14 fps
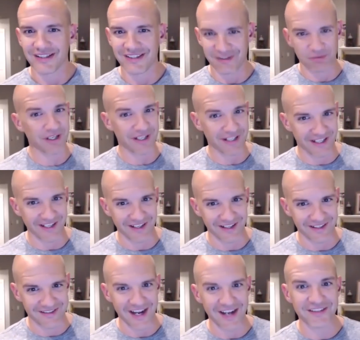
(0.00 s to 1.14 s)
we're going to get into
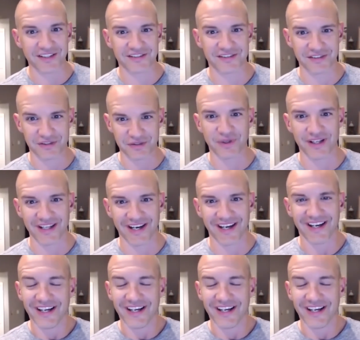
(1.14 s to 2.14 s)
tactics and do all that.